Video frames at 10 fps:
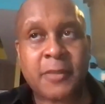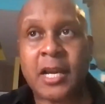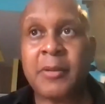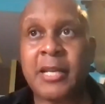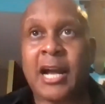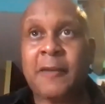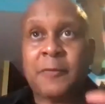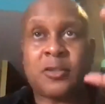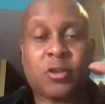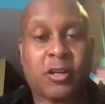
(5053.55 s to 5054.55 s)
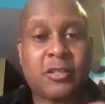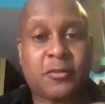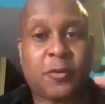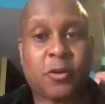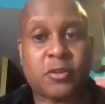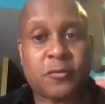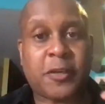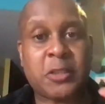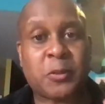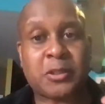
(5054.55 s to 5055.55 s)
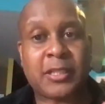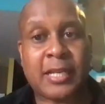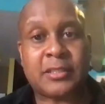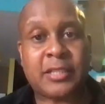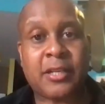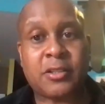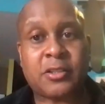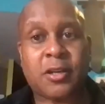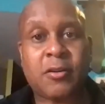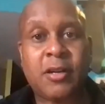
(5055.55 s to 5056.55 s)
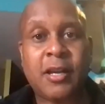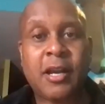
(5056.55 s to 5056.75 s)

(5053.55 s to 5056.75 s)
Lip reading: I mean, I've been talking to folks on Facebook the last day or so